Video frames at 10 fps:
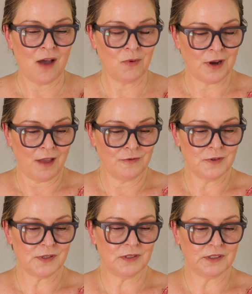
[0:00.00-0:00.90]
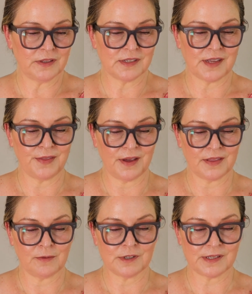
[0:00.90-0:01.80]
When I first looked at this, I thought
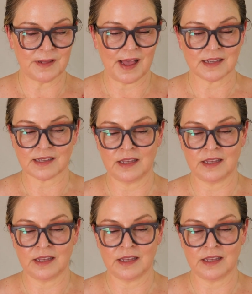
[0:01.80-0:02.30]
they were slacks.